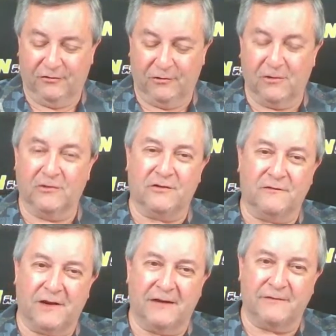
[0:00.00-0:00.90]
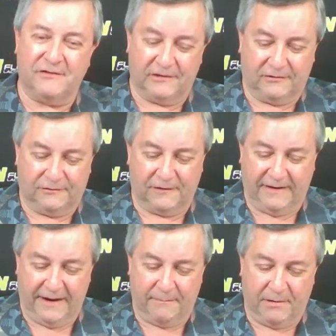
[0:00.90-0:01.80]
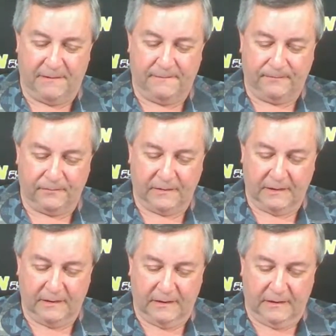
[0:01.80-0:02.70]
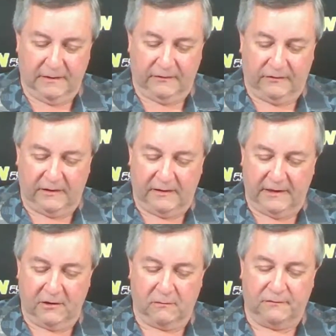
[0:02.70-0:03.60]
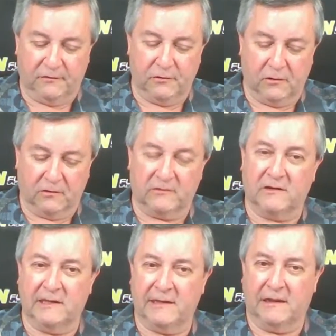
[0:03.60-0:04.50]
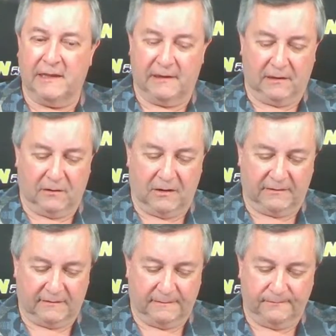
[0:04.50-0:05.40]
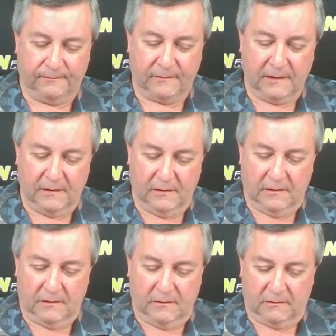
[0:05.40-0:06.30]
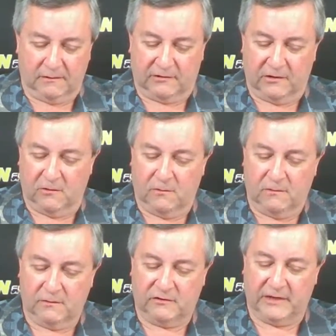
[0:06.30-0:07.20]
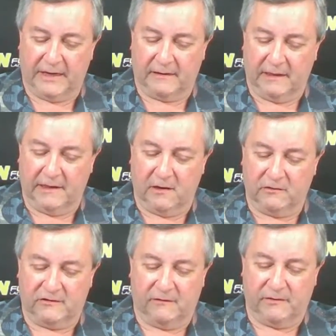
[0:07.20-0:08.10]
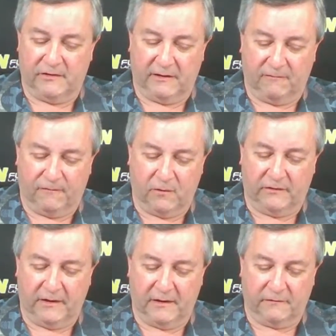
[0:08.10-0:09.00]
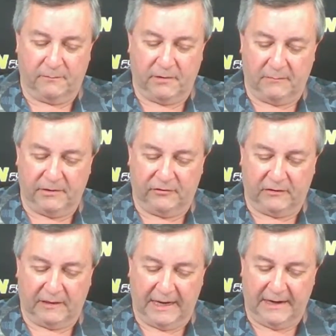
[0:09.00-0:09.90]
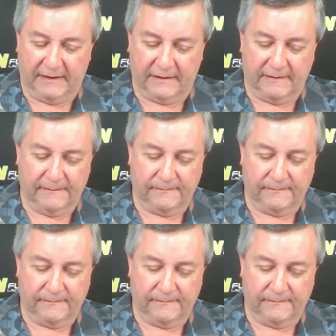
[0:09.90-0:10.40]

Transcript: 2 goals and 5 assists for Tampa. Sydney Hill with 2 goals to lead Lynn in the loss. Also, St. Leo, 17-14 over Palm Beach Atlantic.